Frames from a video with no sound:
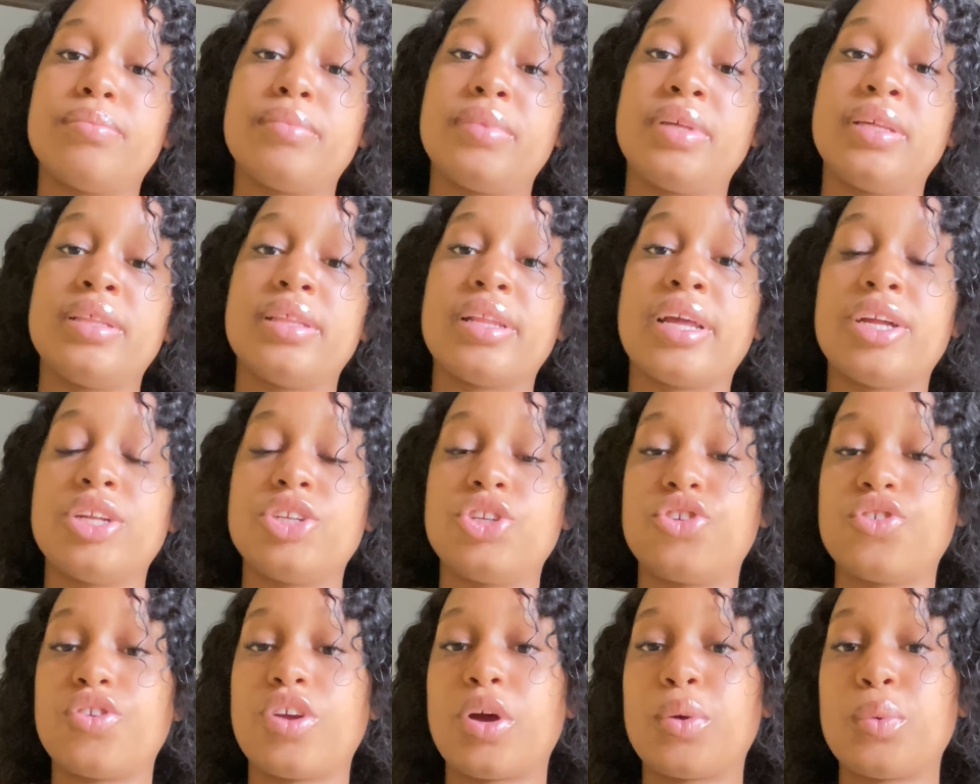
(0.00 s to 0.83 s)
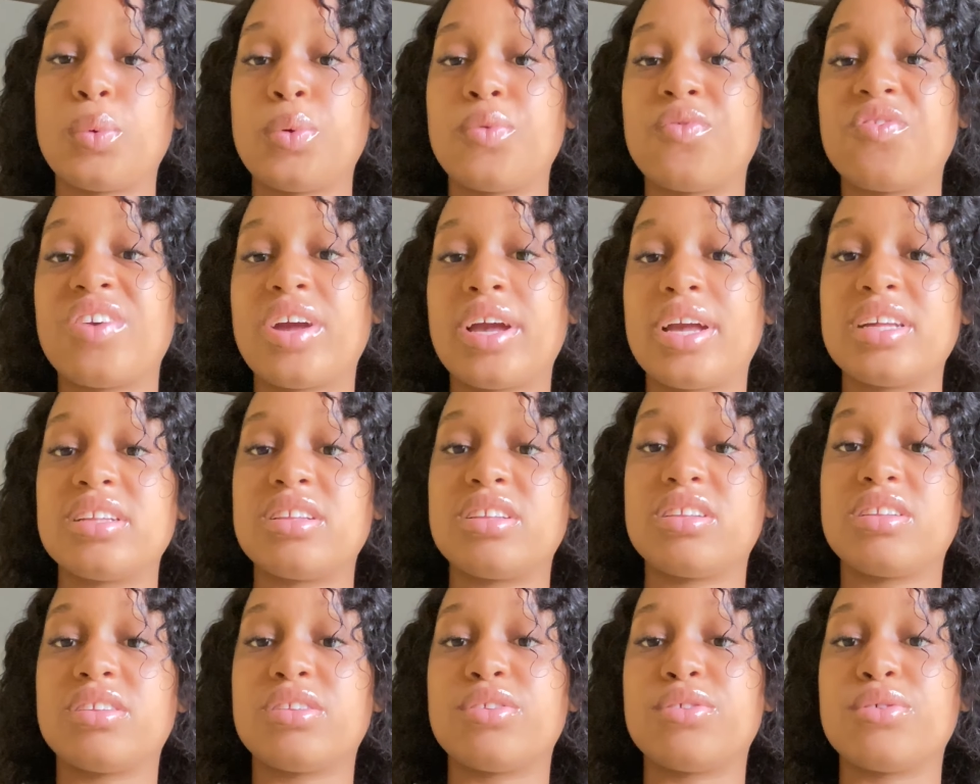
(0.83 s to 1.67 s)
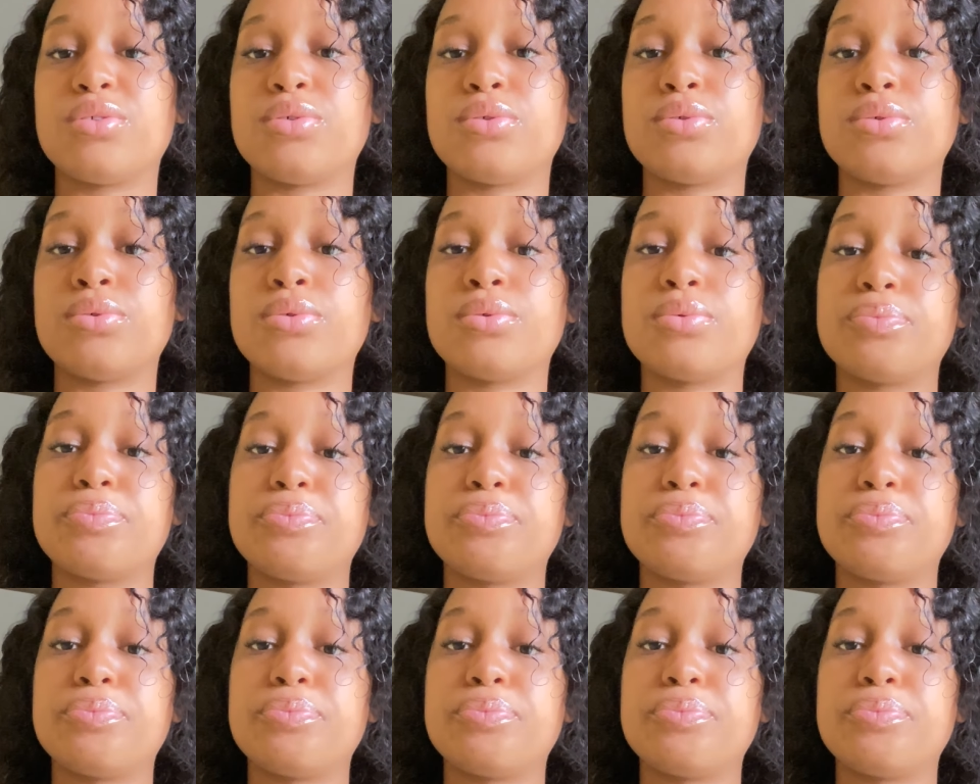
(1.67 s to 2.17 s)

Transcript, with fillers: in Nigeria we write to